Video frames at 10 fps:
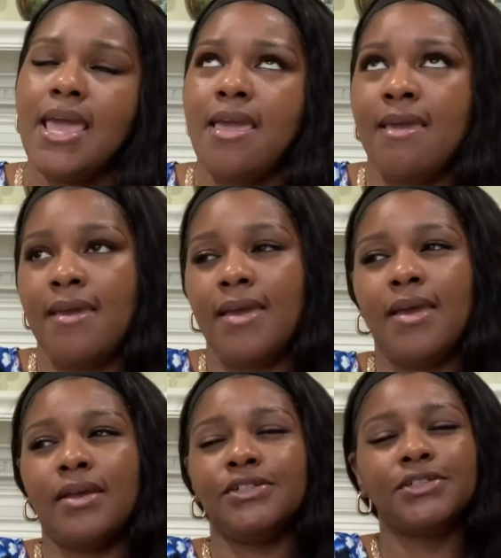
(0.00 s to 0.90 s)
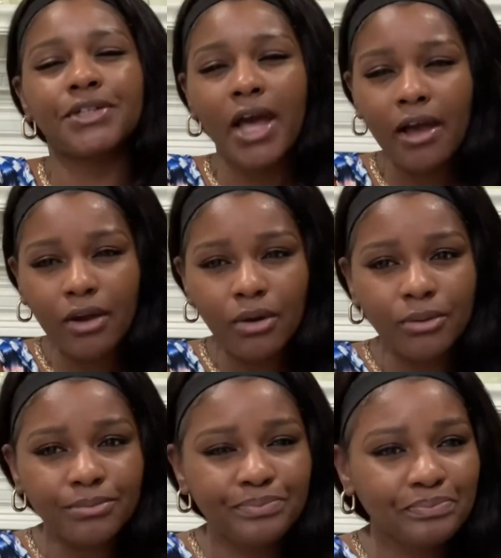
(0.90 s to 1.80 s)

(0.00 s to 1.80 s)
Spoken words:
and Chicago,